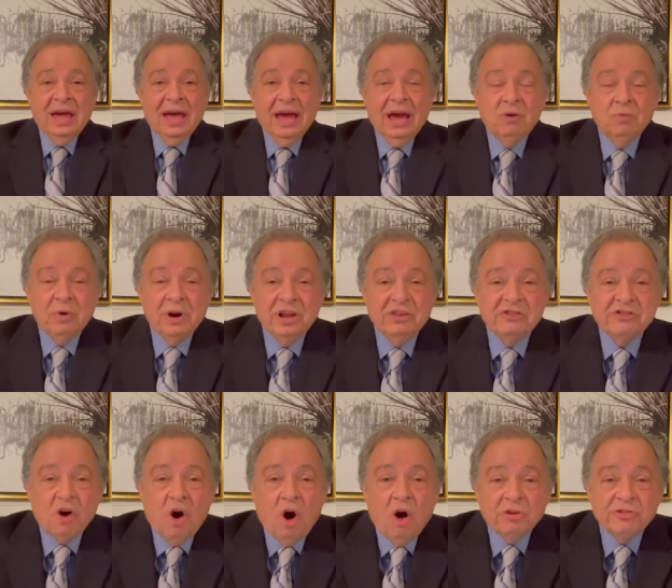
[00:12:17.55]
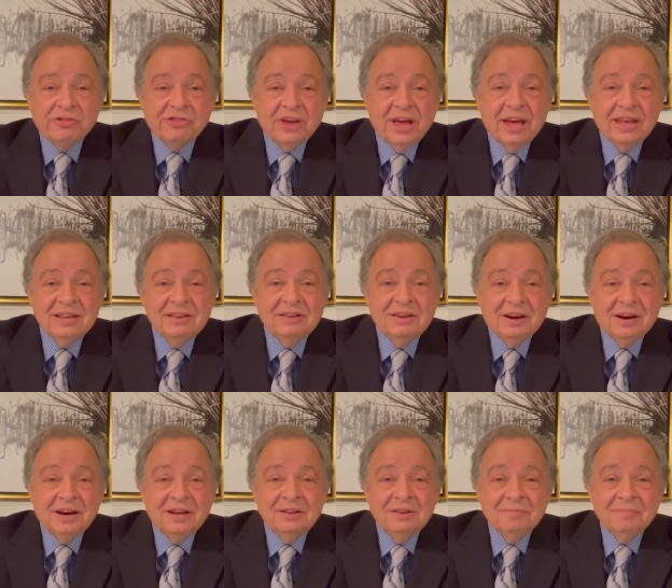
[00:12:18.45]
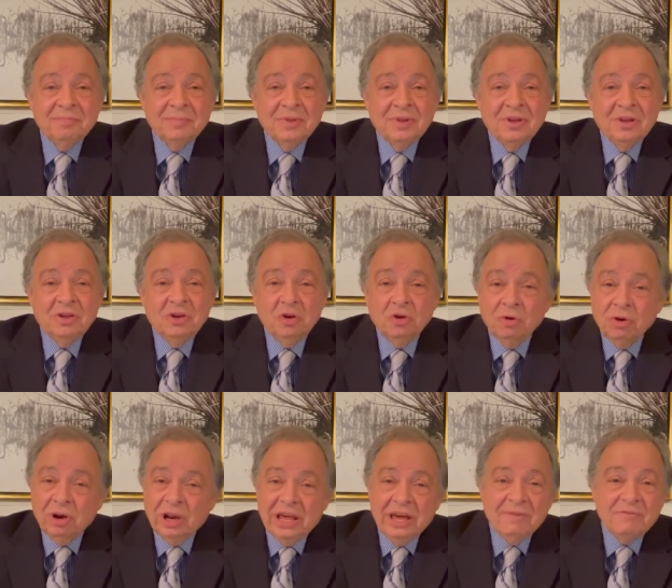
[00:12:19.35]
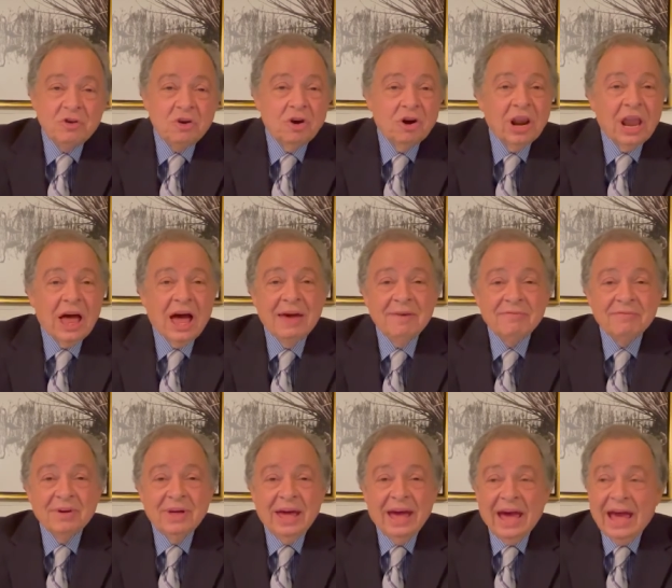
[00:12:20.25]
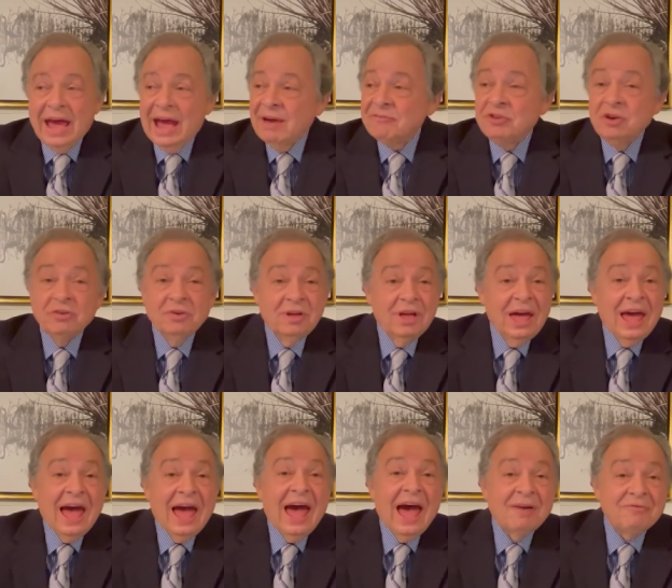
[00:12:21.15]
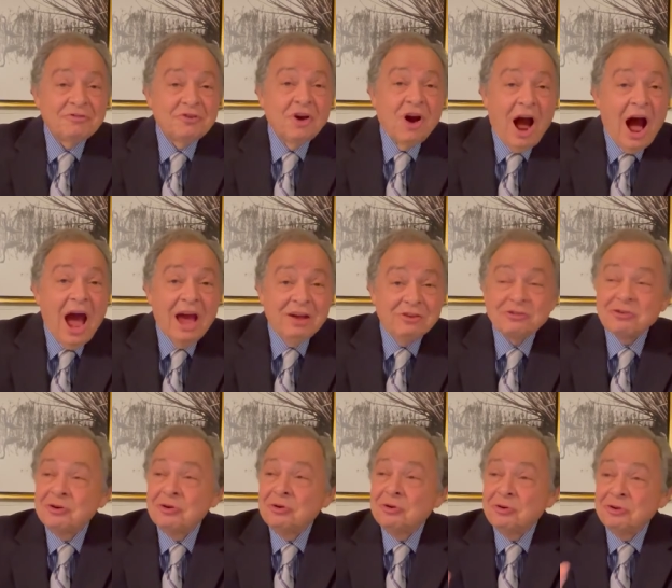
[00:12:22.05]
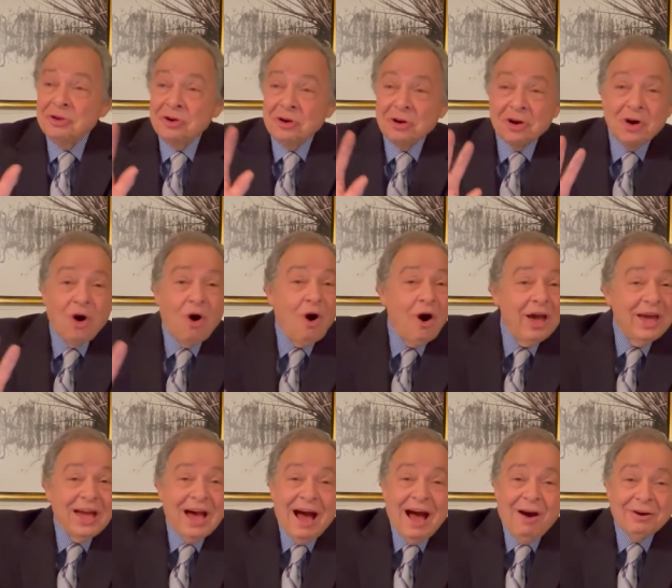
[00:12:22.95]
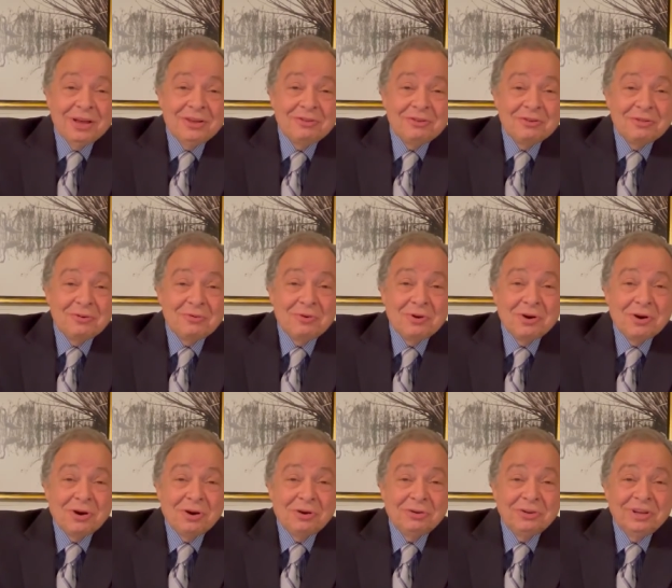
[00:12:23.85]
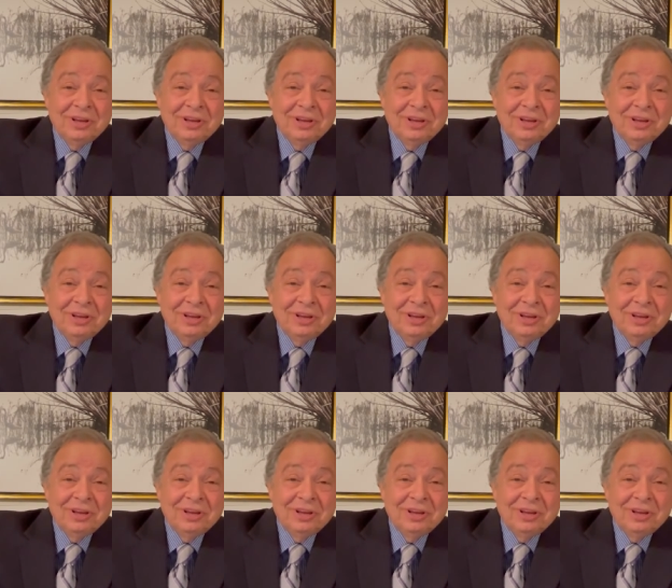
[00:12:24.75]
And when it's all said and done, you live your life after, after high school, you're going out into the world,